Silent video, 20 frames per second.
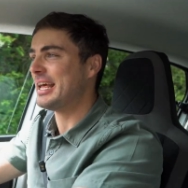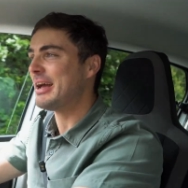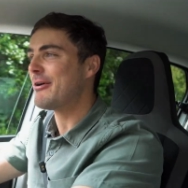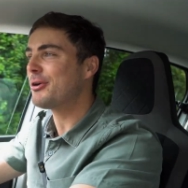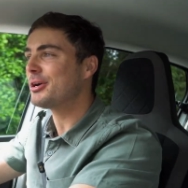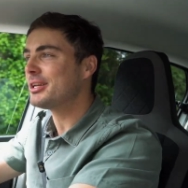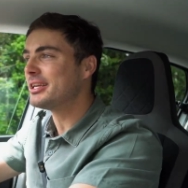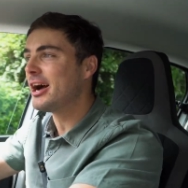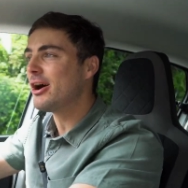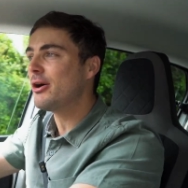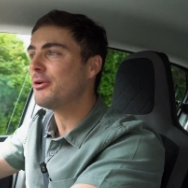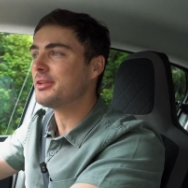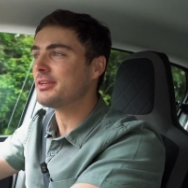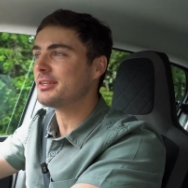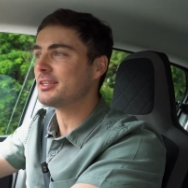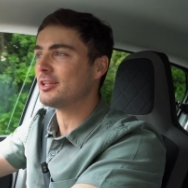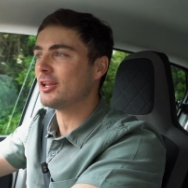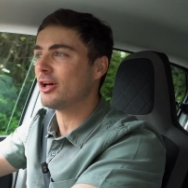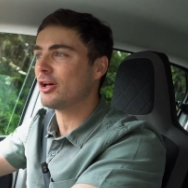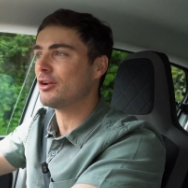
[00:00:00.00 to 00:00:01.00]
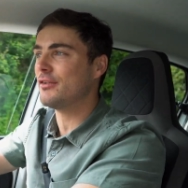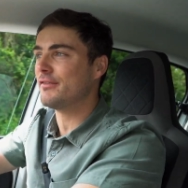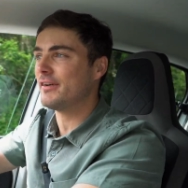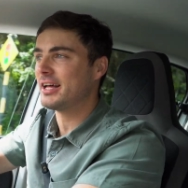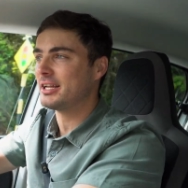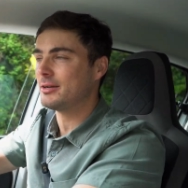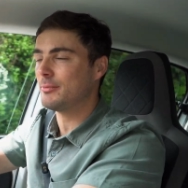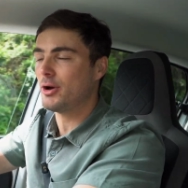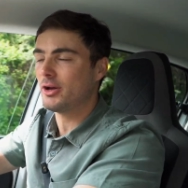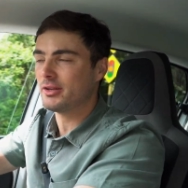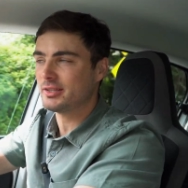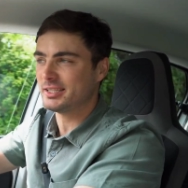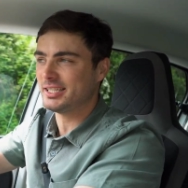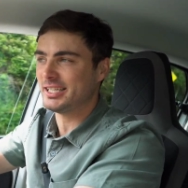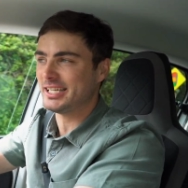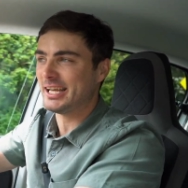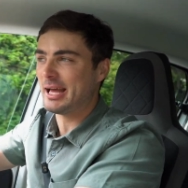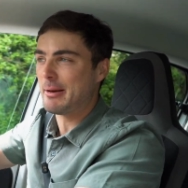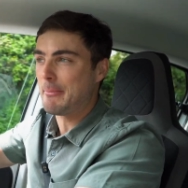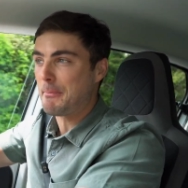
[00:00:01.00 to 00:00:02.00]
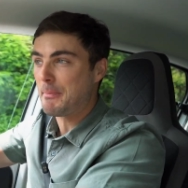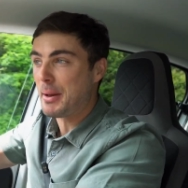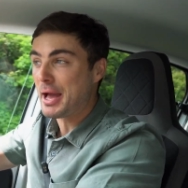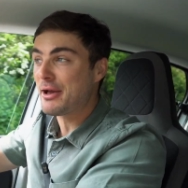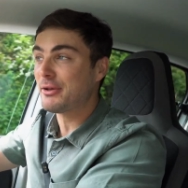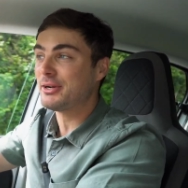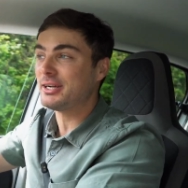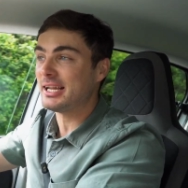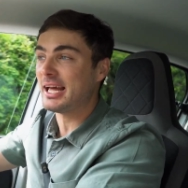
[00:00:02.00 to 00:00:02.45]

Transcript: Now I know there's a lot of animosity about